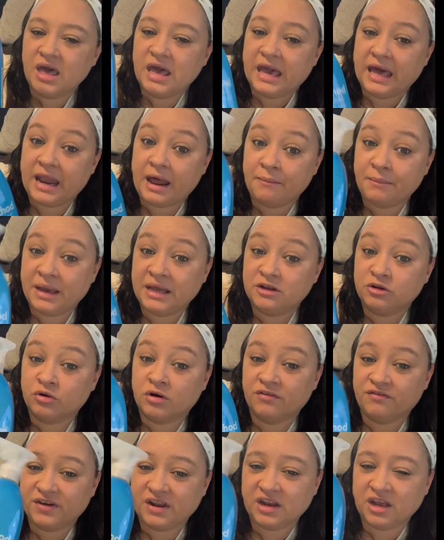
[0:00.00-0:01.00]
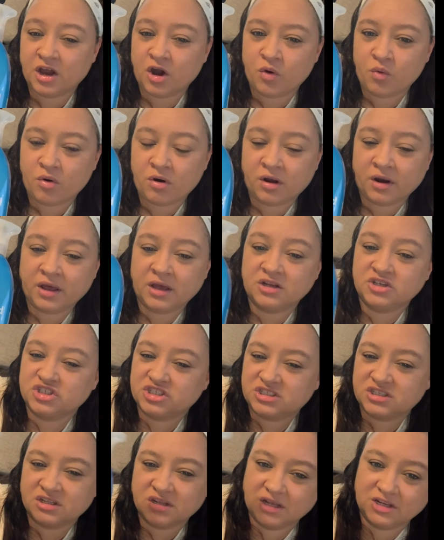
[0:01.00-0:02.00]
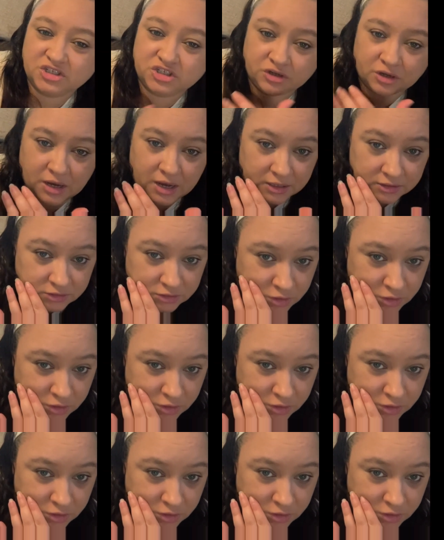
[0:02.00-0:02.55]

and I may do a video on it just to let you guys